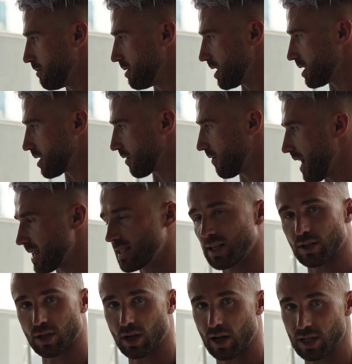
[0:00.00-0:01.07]
because the fat
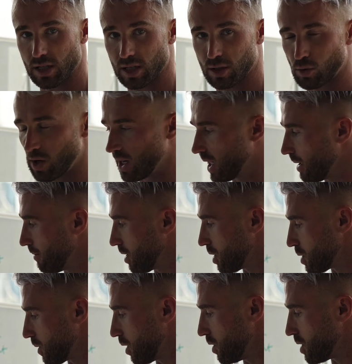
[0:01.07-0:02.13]
cell size is shrinking
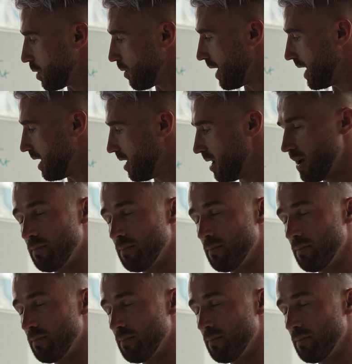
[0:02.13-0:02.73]
because we're losing weight,